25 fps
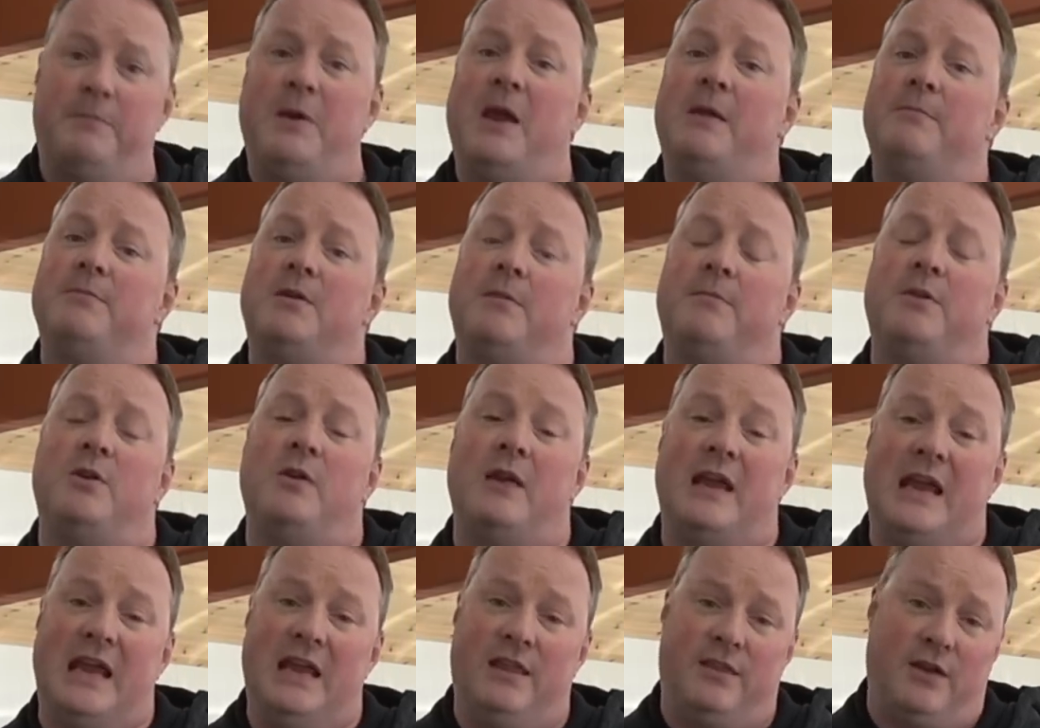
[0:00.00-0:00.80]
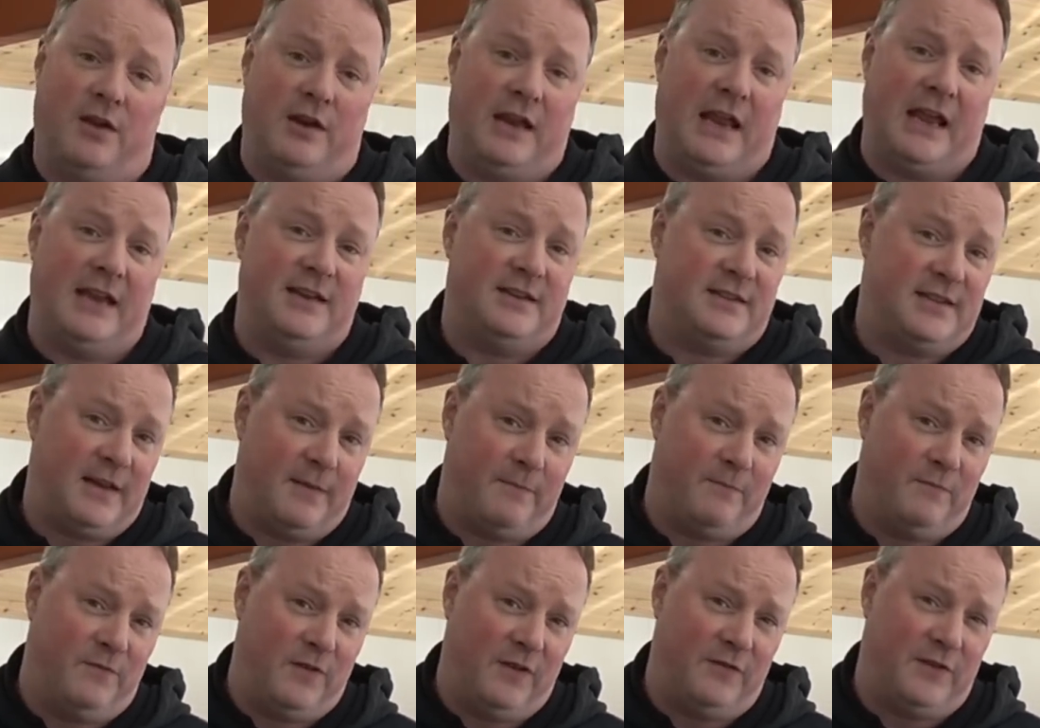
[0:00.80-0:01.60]
BMW E38
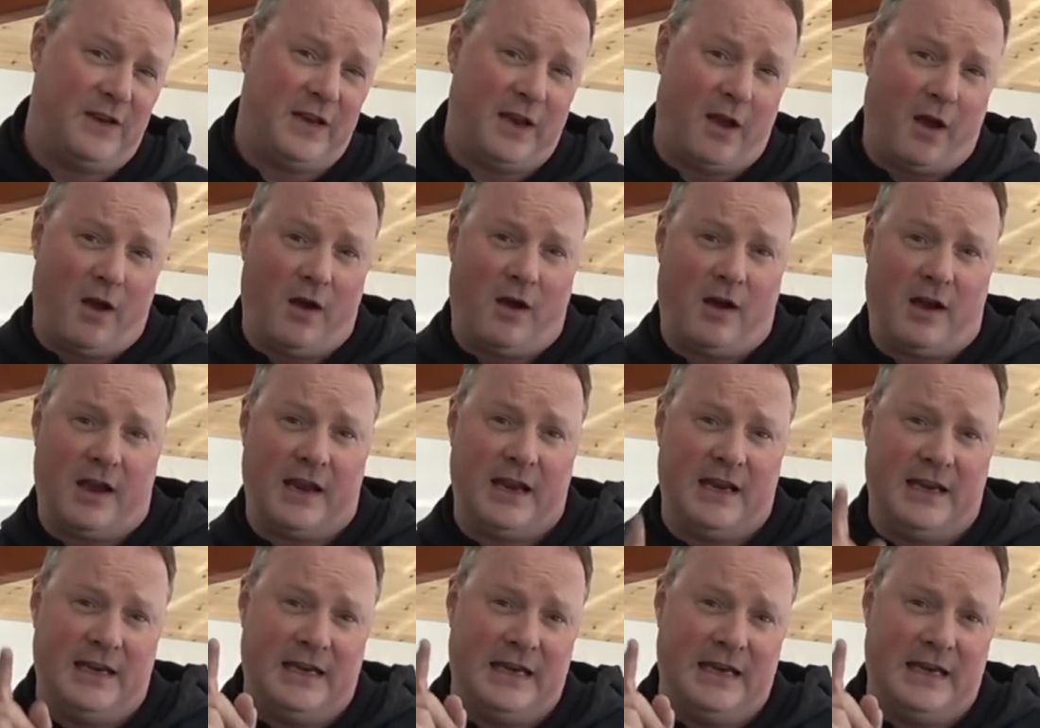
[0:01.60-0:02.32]
750i